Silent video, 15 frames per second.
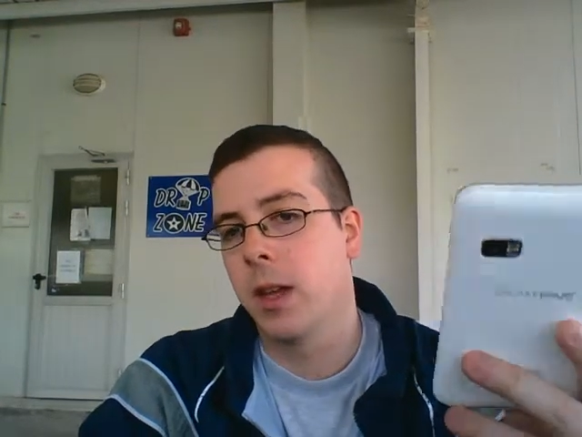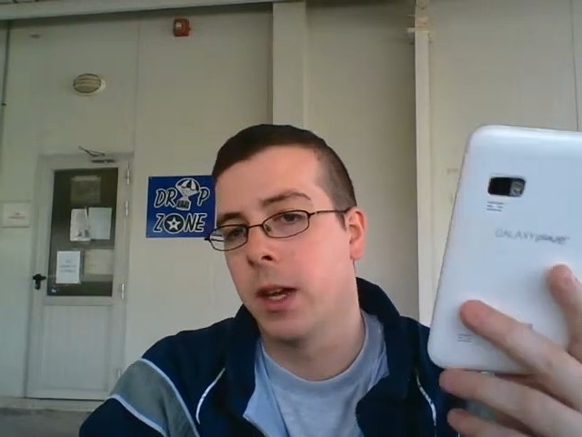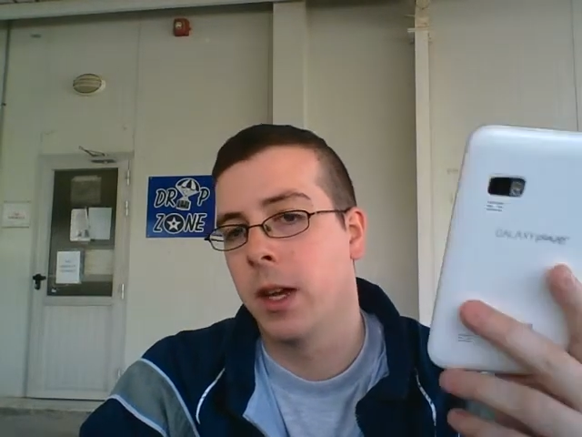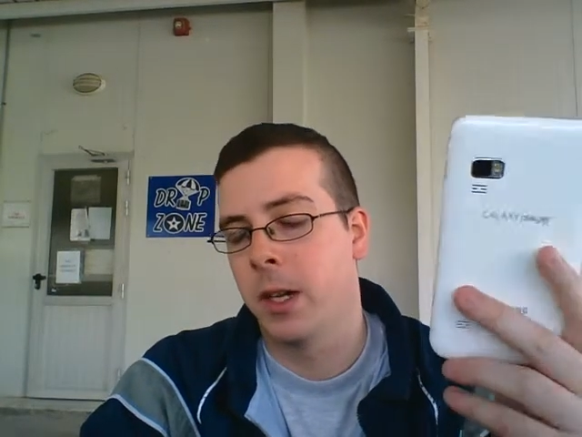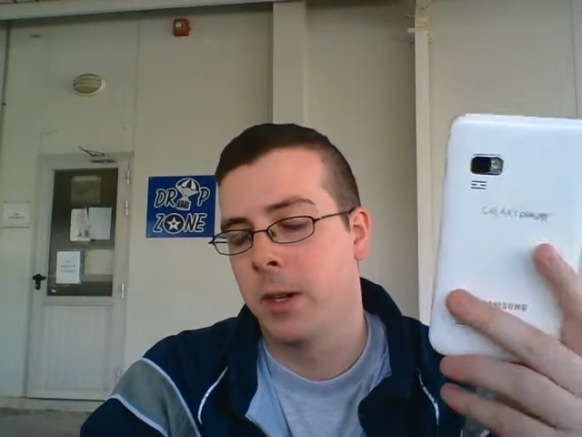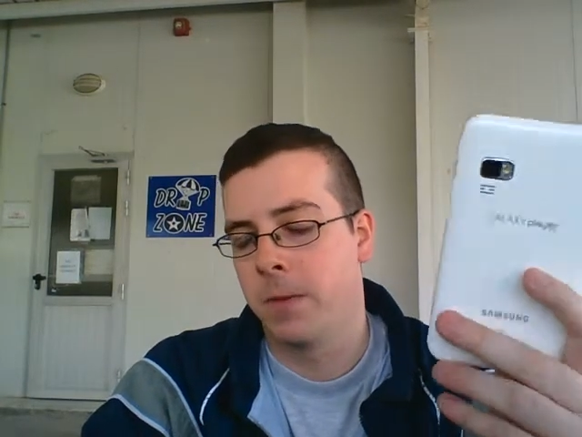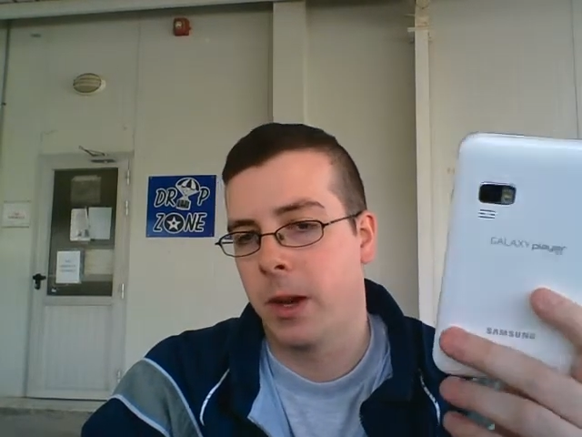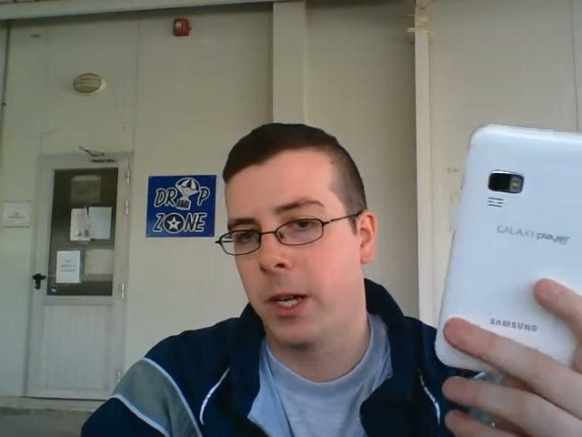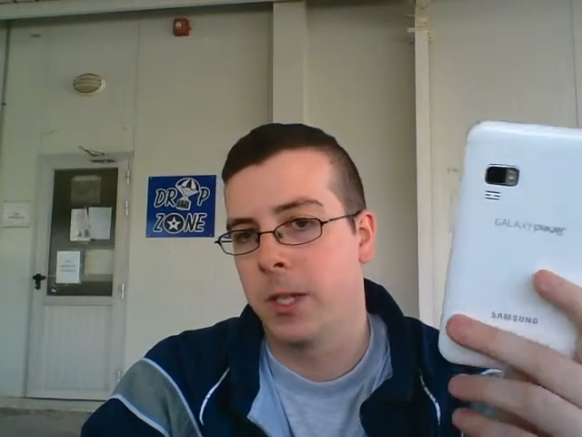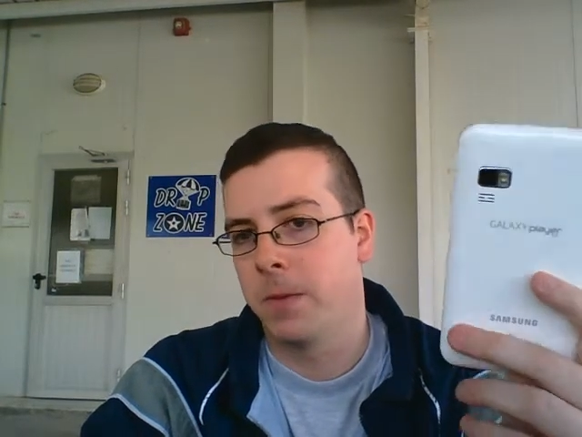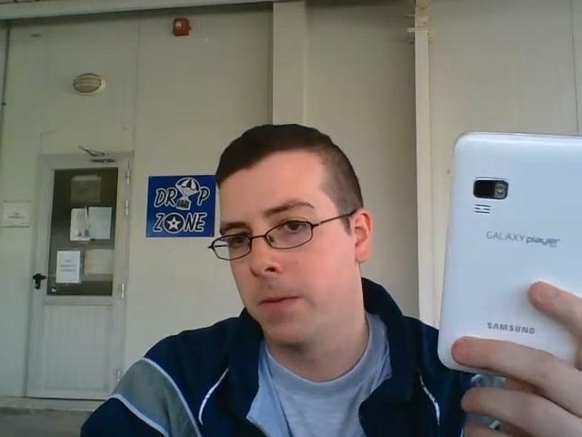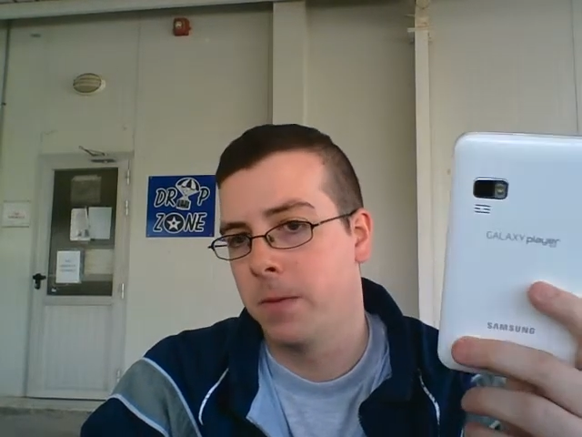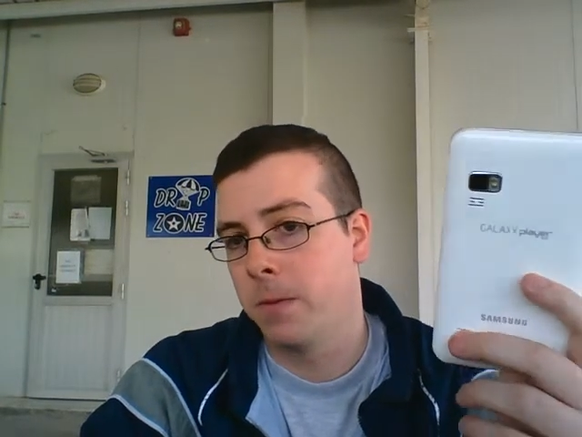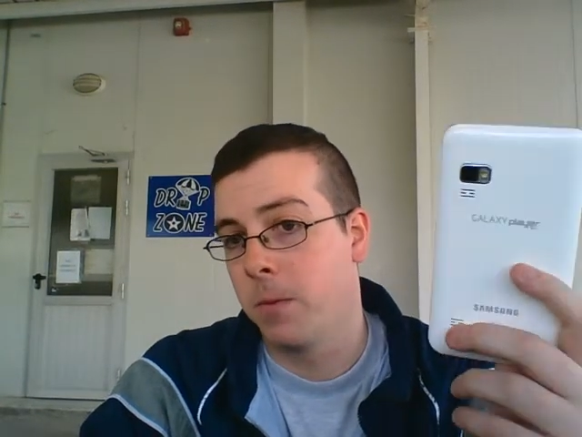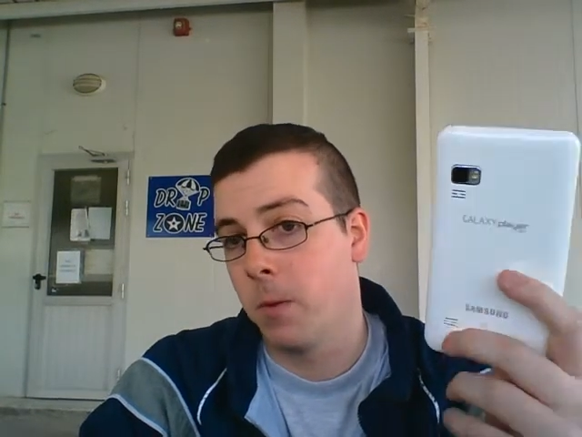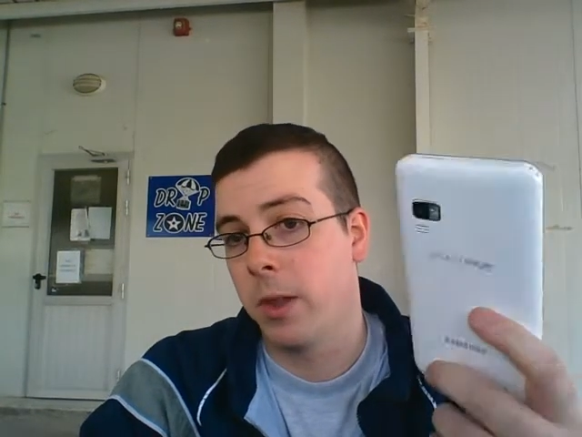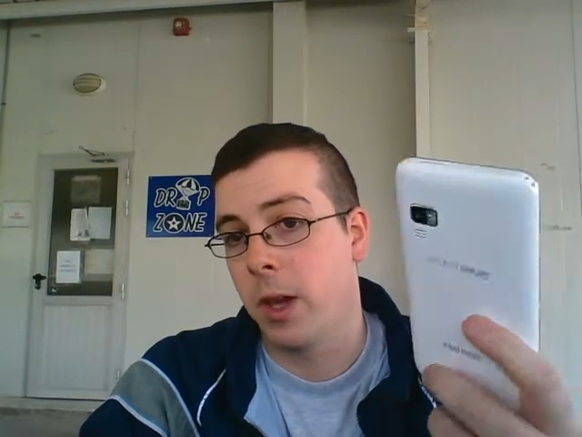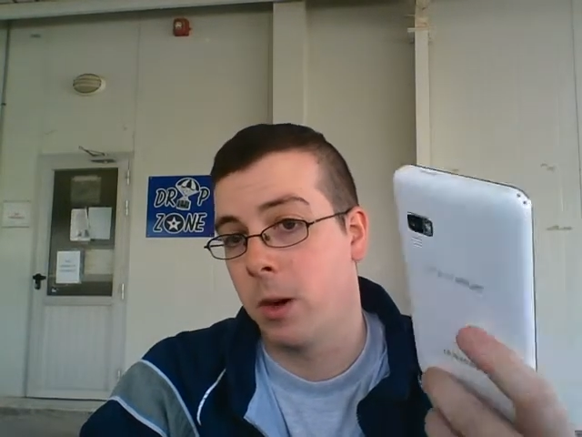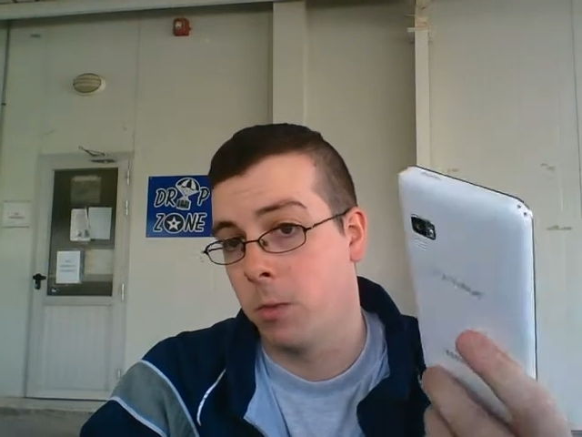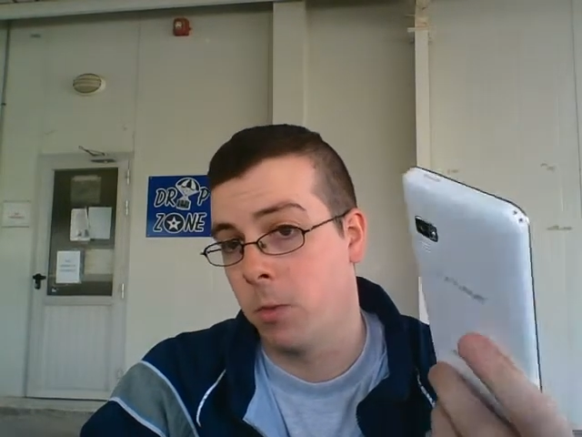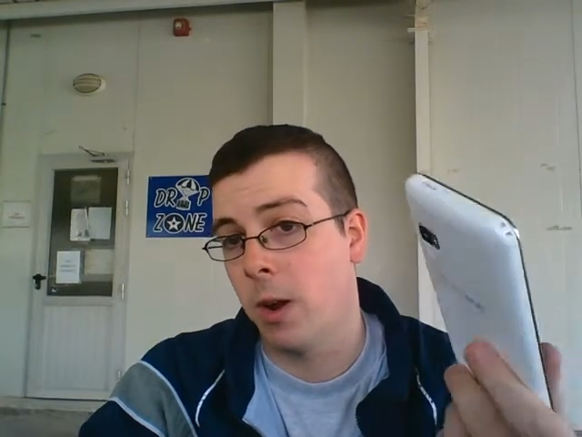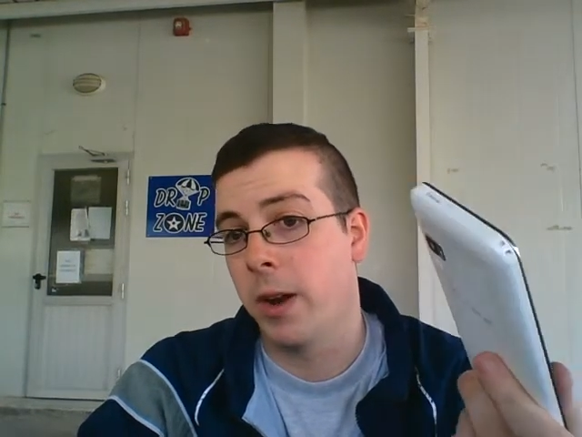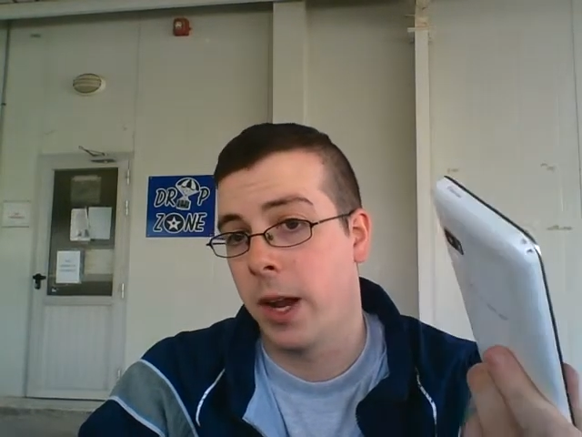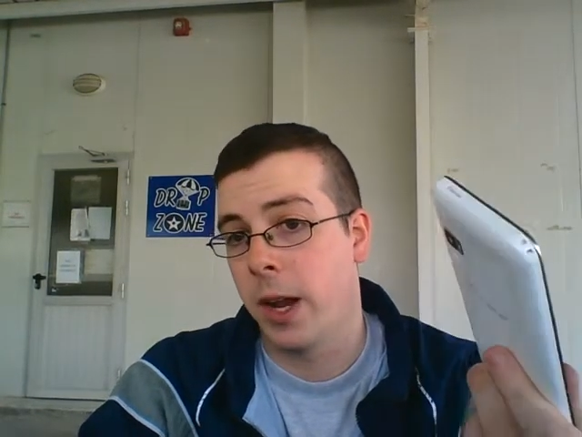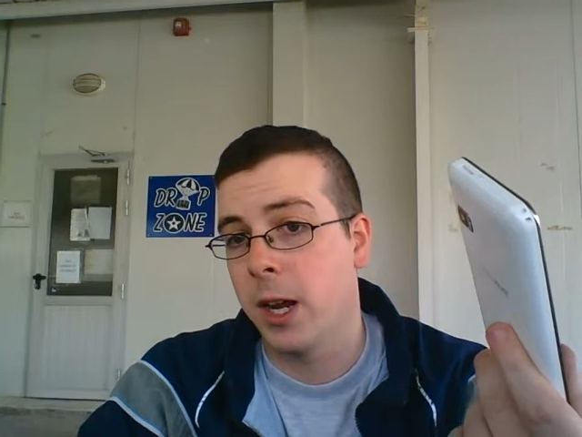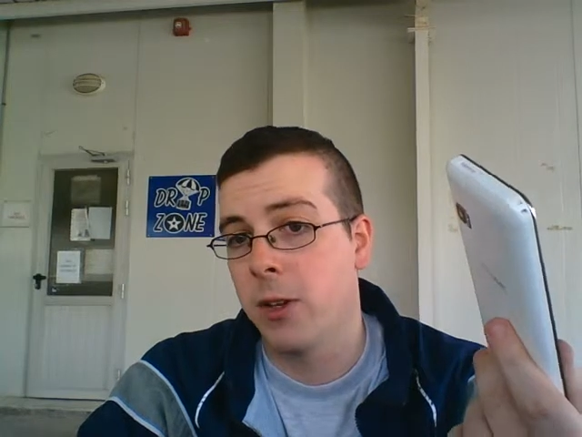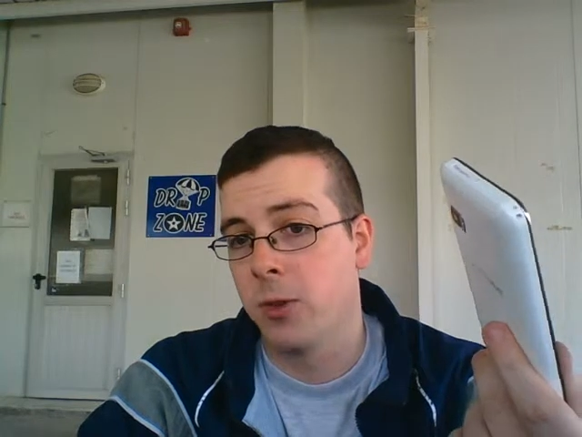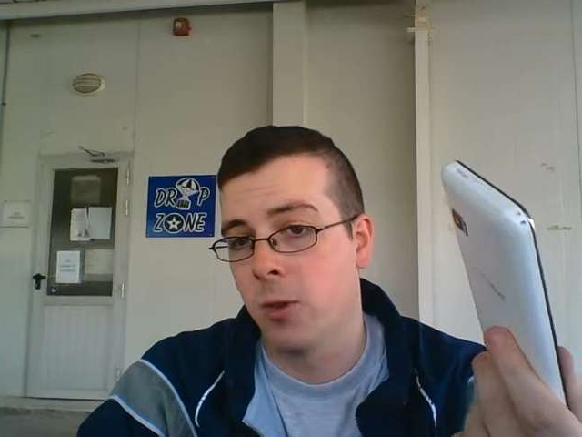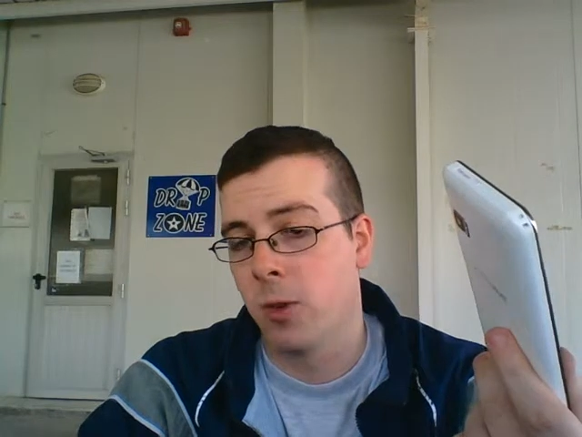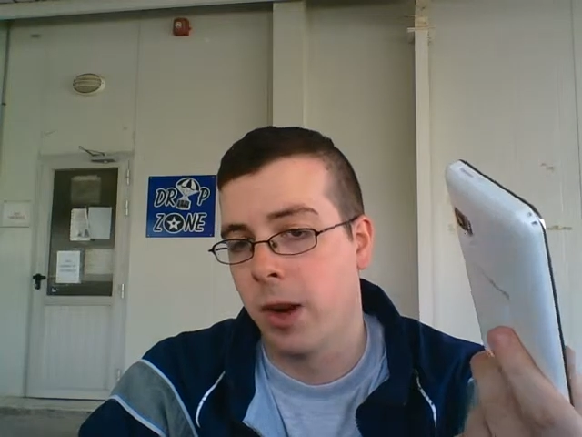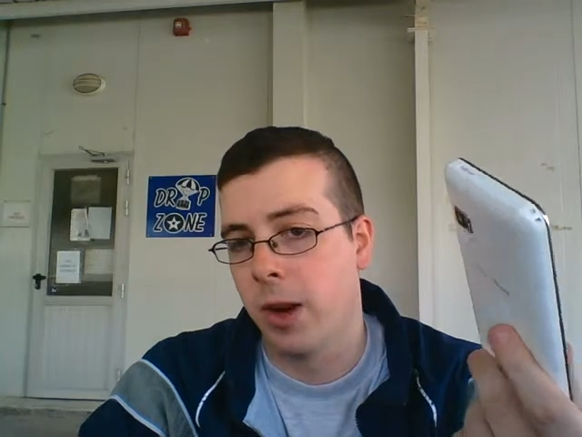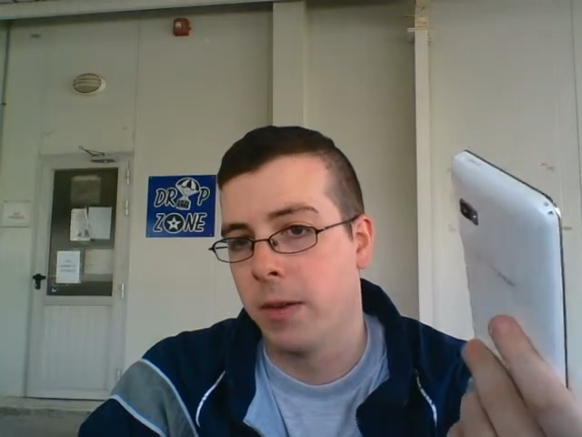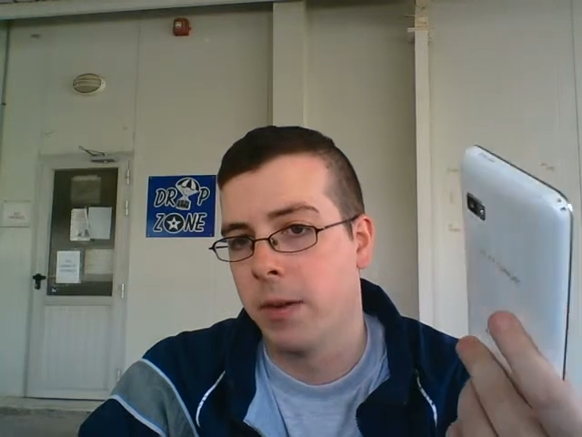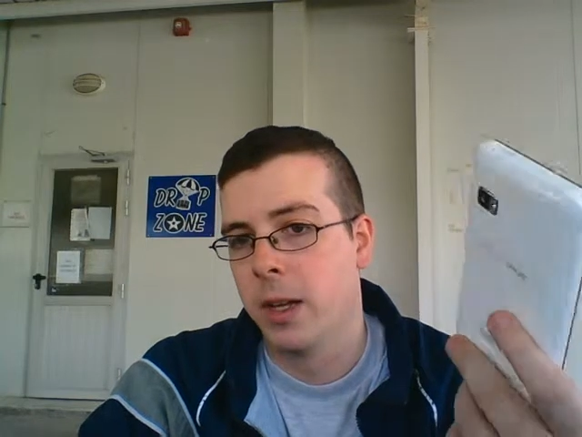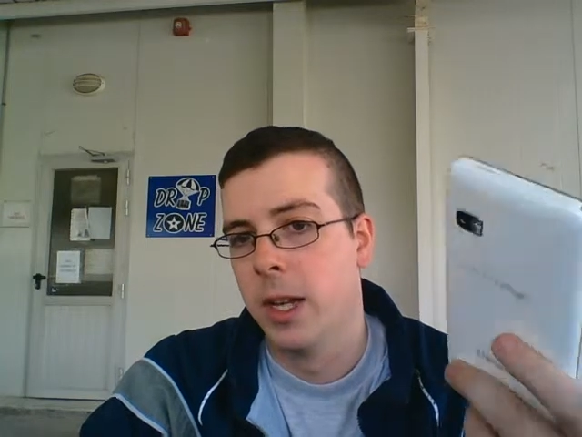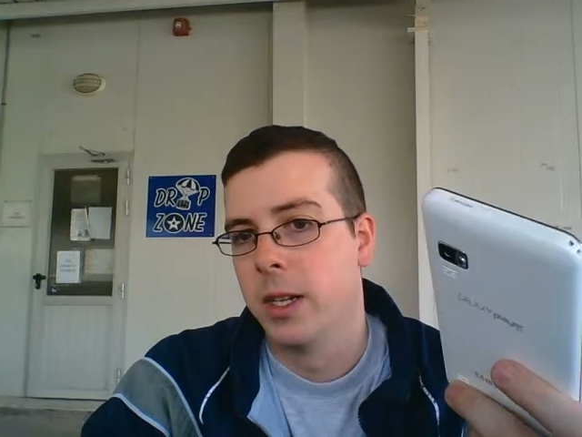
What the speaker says: a device that'll run Android